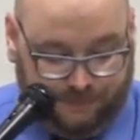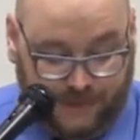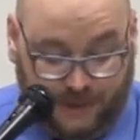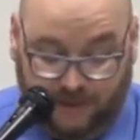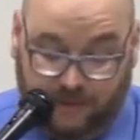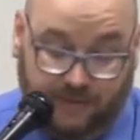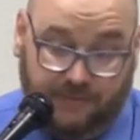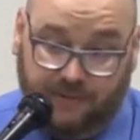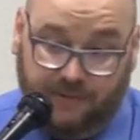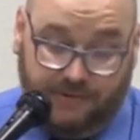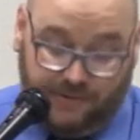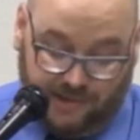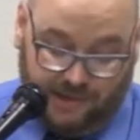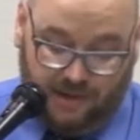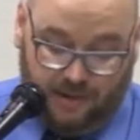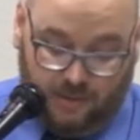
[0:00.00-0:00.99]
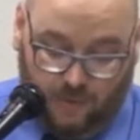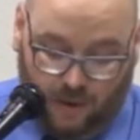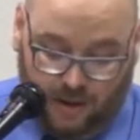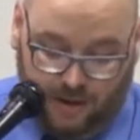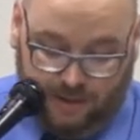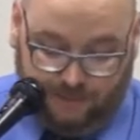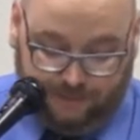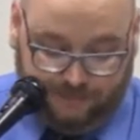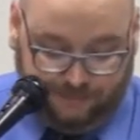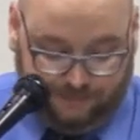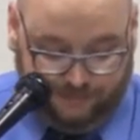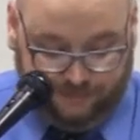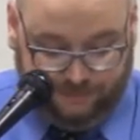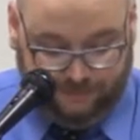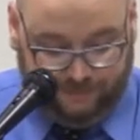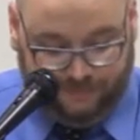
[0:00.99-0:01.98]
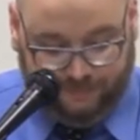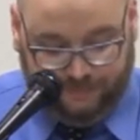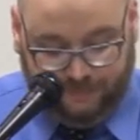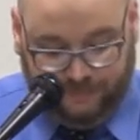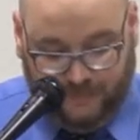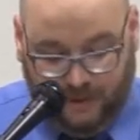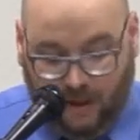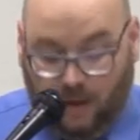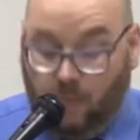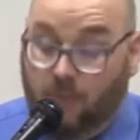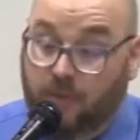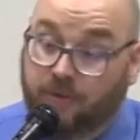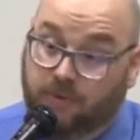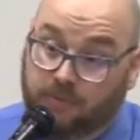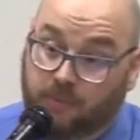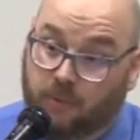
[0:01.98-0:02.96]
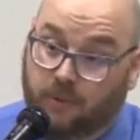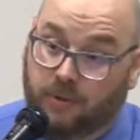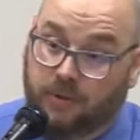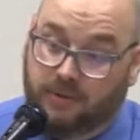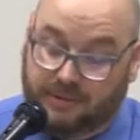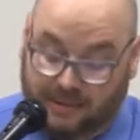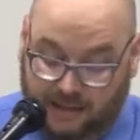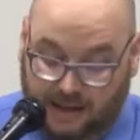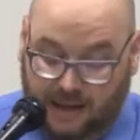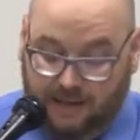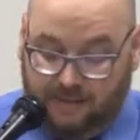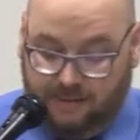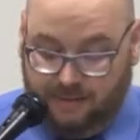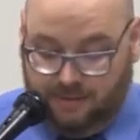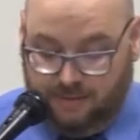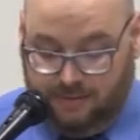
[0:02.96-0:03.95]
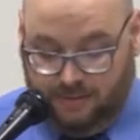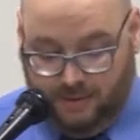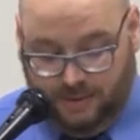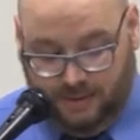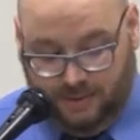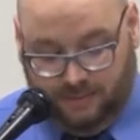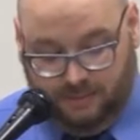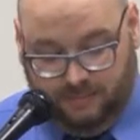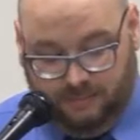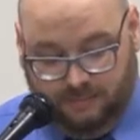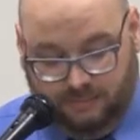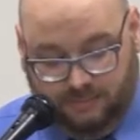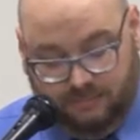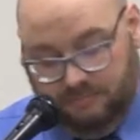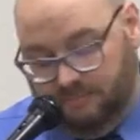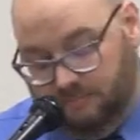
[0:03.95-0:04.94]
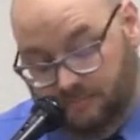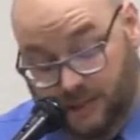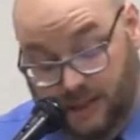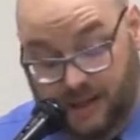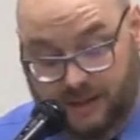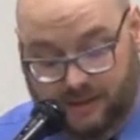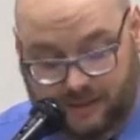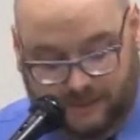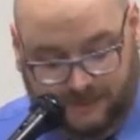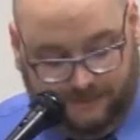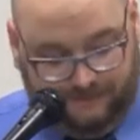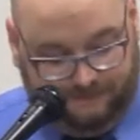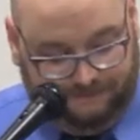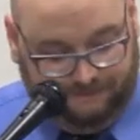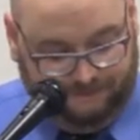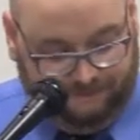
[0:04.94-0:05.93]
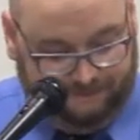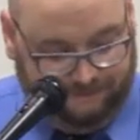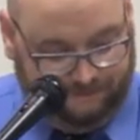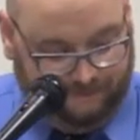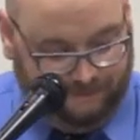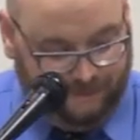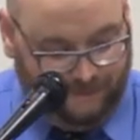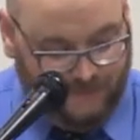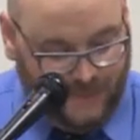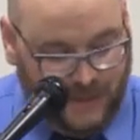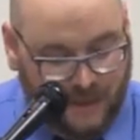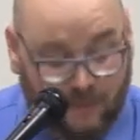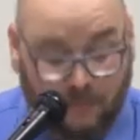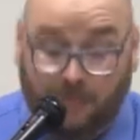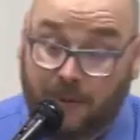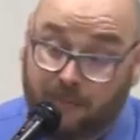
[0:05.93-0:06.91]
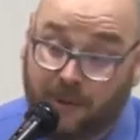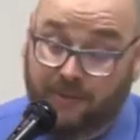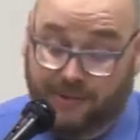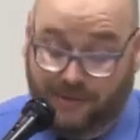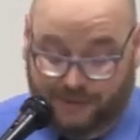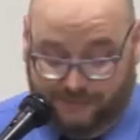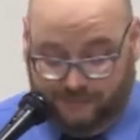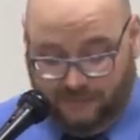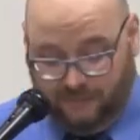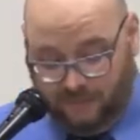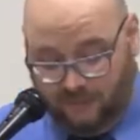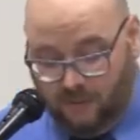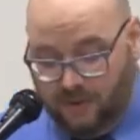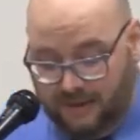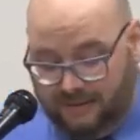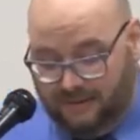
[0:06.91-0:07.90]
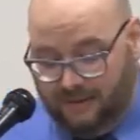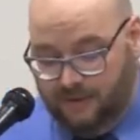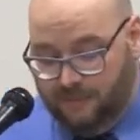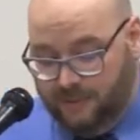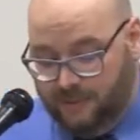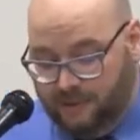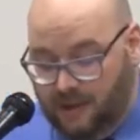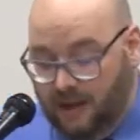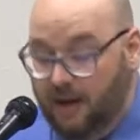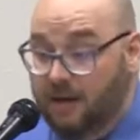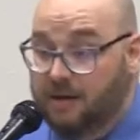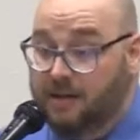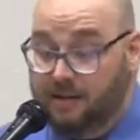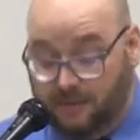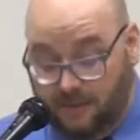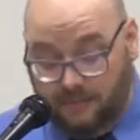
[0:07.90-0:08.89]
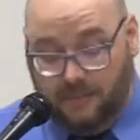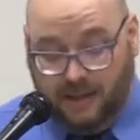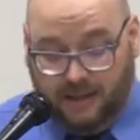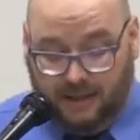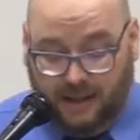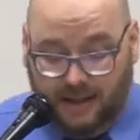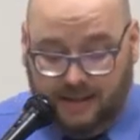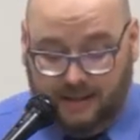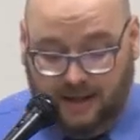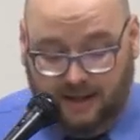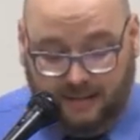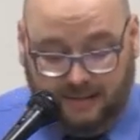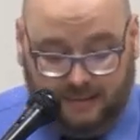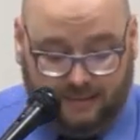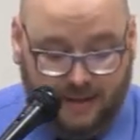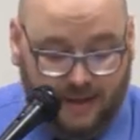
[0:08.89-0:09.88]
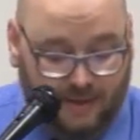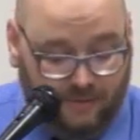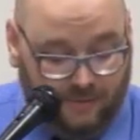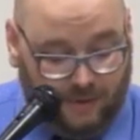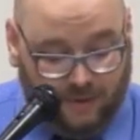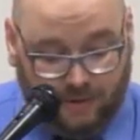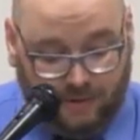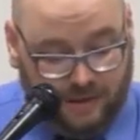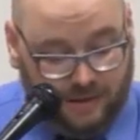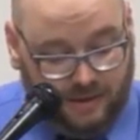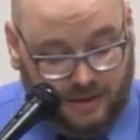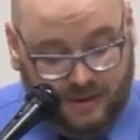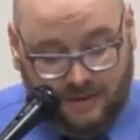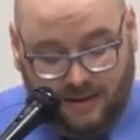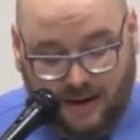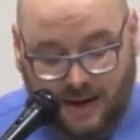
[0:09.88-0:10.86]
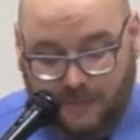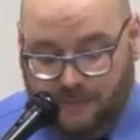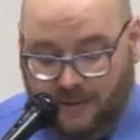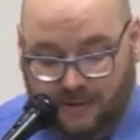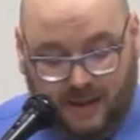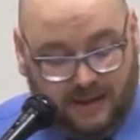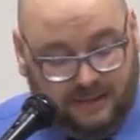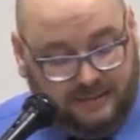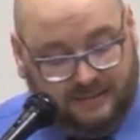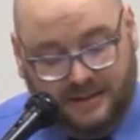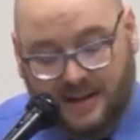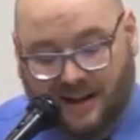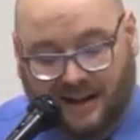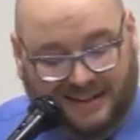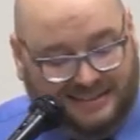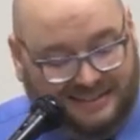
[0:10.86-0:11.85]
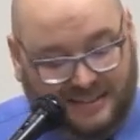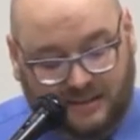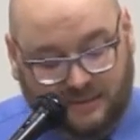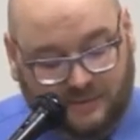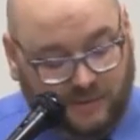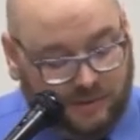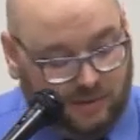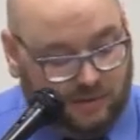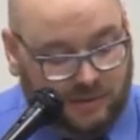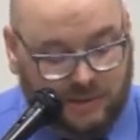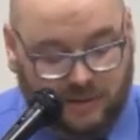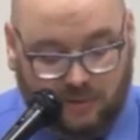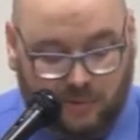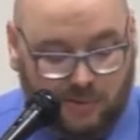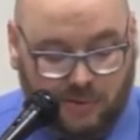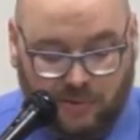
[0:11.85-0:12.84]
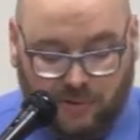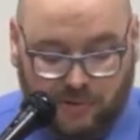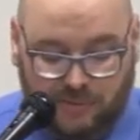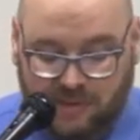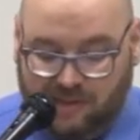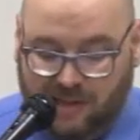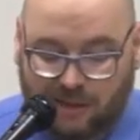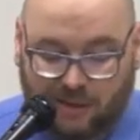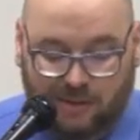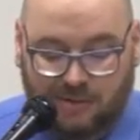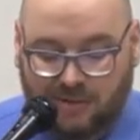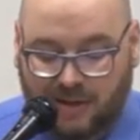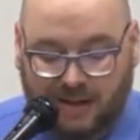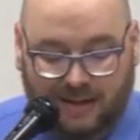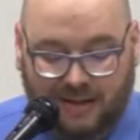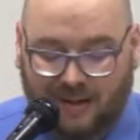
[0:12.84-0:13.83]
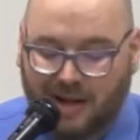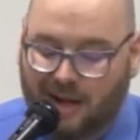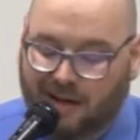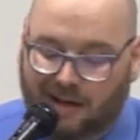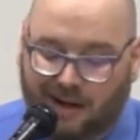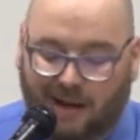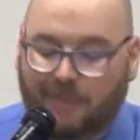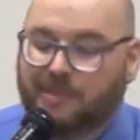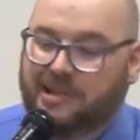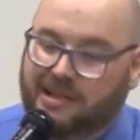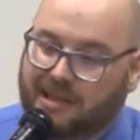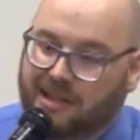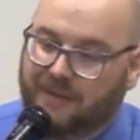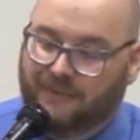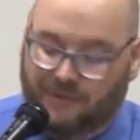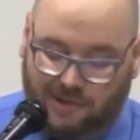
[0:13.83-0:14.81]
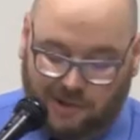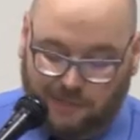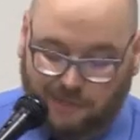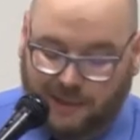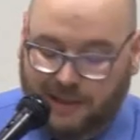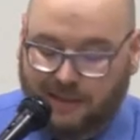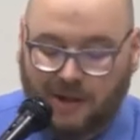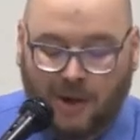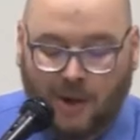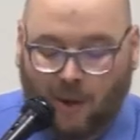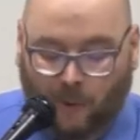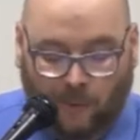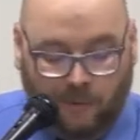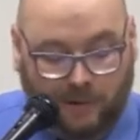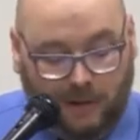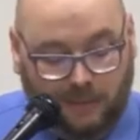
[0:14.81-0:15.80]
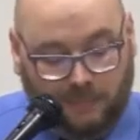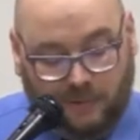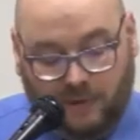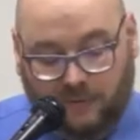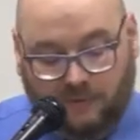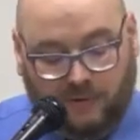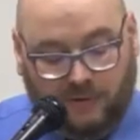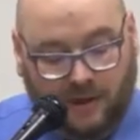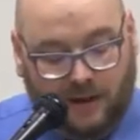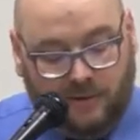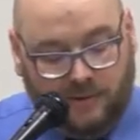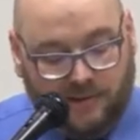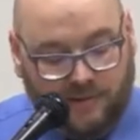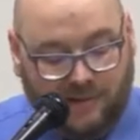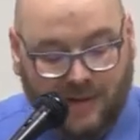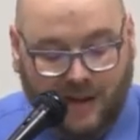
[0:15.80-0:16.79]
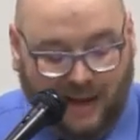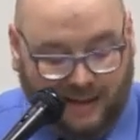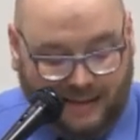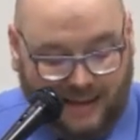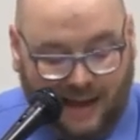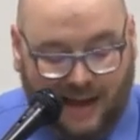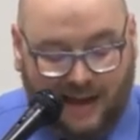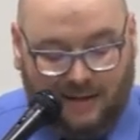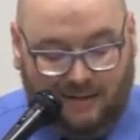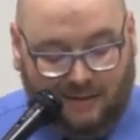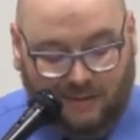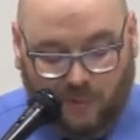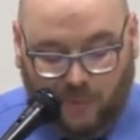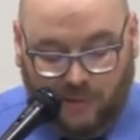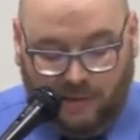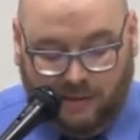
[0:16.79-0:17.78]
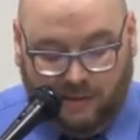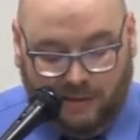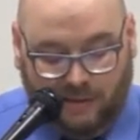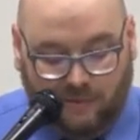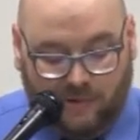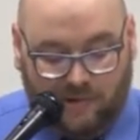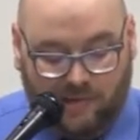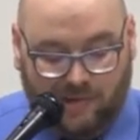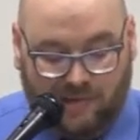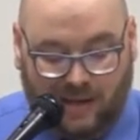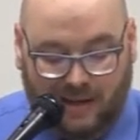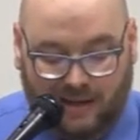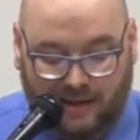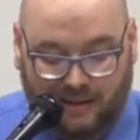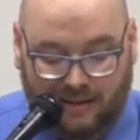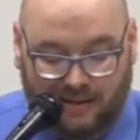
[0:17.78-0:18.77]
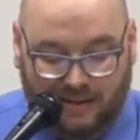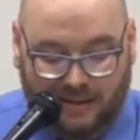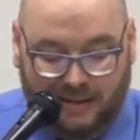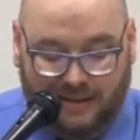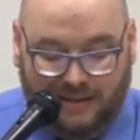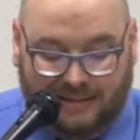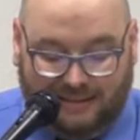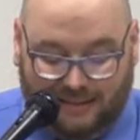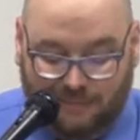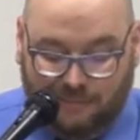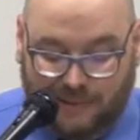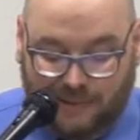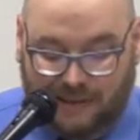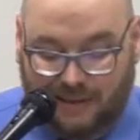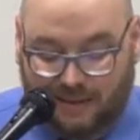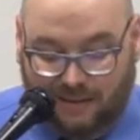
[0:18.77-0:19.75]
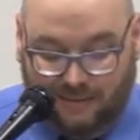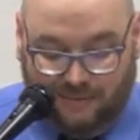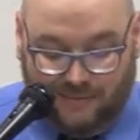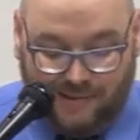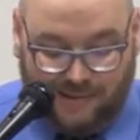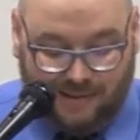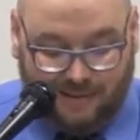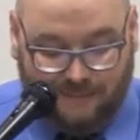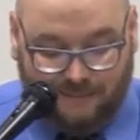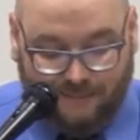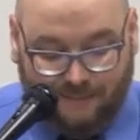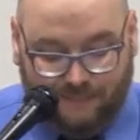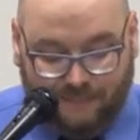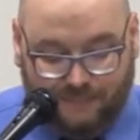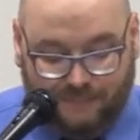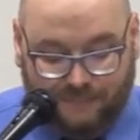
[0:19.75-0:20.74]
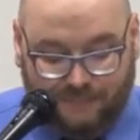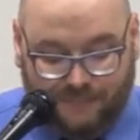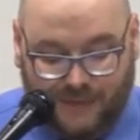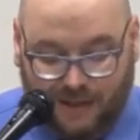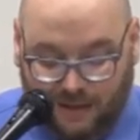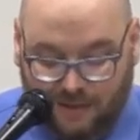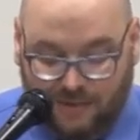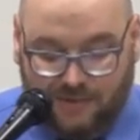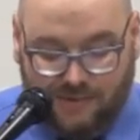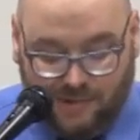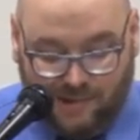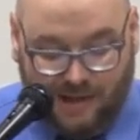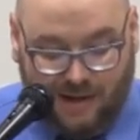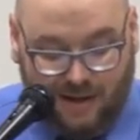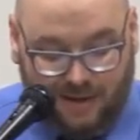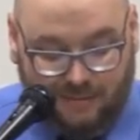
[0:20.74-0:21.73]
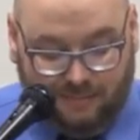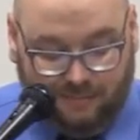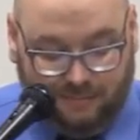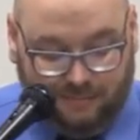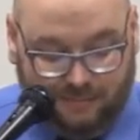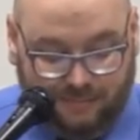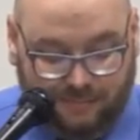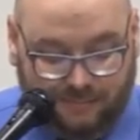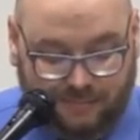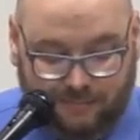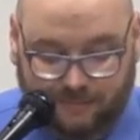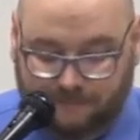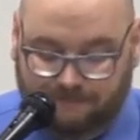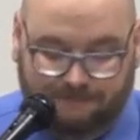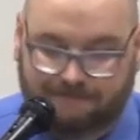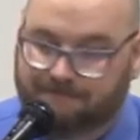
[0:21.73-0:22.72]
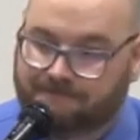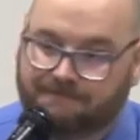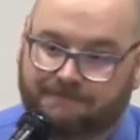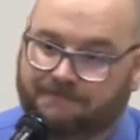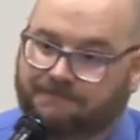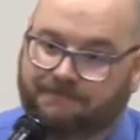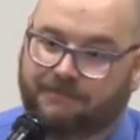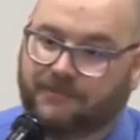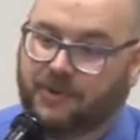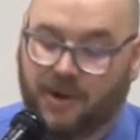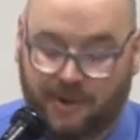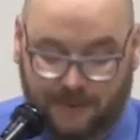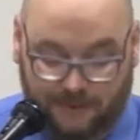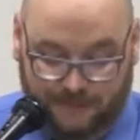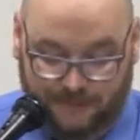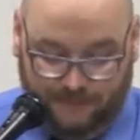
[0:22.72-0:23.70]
I'll never understand why. Not once more to gather blank. My mother, for example, carried the May lilacs, vulgar in their epithets, a set of latrine tools, mosquito netting, common gift despite only brief flowers, a cat that wouldn't leave her side, simple eaves. I understand. No